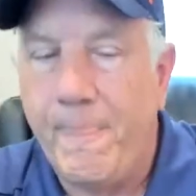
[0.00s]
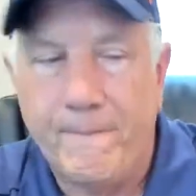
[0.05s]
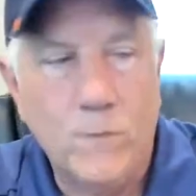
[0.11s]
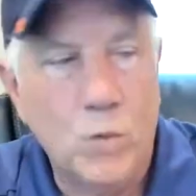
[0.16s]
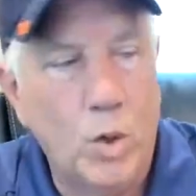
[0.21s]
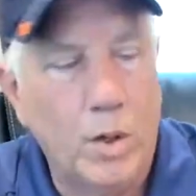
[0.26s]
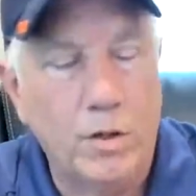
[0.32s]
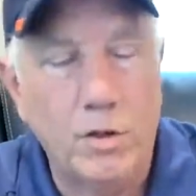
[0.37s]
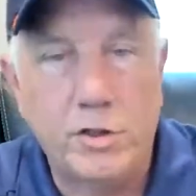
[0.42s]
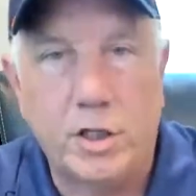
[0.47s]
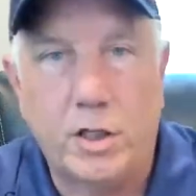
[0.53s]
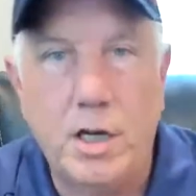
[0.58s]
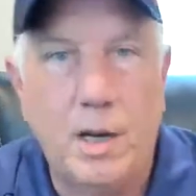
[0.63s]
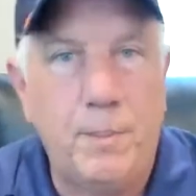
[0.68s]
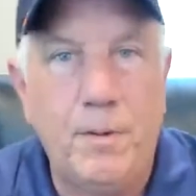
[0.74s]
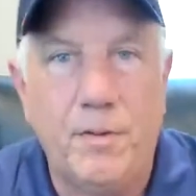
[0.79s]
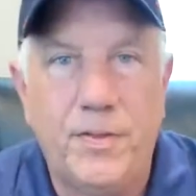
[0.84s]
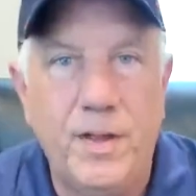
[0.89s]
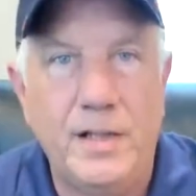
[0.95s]
there's a
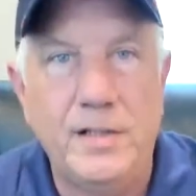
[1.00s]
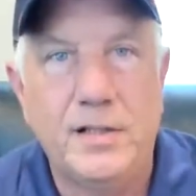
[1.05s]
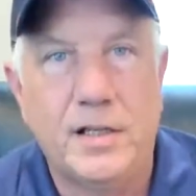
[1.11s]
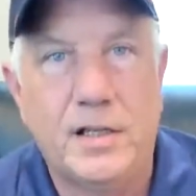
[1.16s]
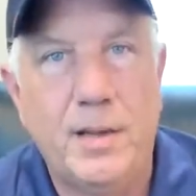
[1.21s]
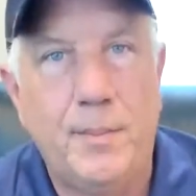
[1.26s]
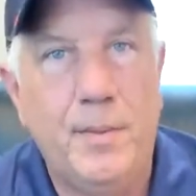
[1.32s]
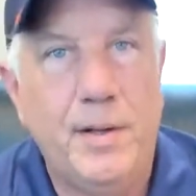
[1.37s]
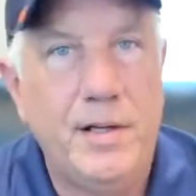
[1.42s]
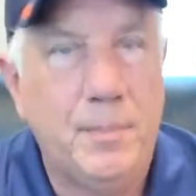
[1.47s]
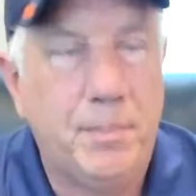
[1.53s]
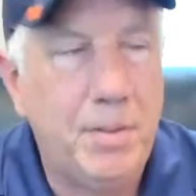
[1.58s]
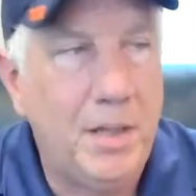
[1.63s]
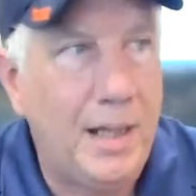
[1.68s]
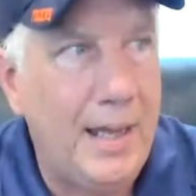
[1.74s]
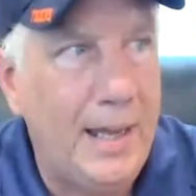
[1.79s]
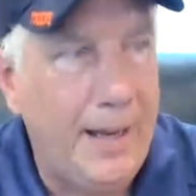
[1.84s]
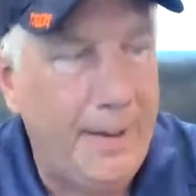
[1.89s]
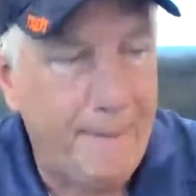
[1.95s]
couple of things that come into
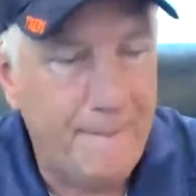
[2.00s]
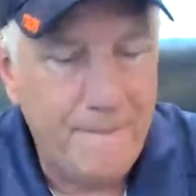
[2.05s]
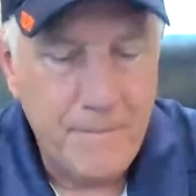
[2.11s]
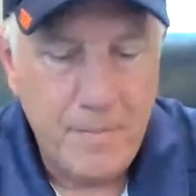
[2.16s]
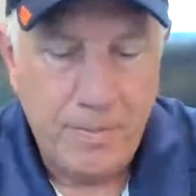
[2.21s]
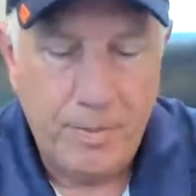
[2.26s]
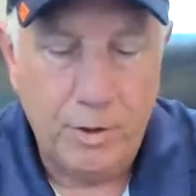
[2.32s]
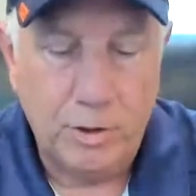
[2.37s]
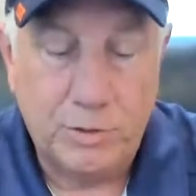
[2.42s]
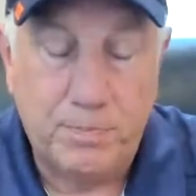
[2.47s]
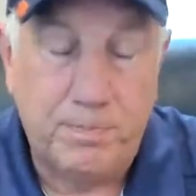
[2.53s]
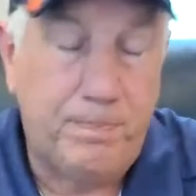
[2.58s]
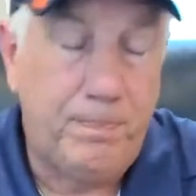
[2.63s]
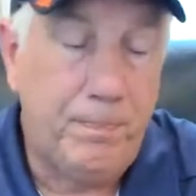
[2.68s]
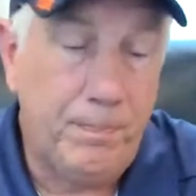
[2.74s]
play. There's,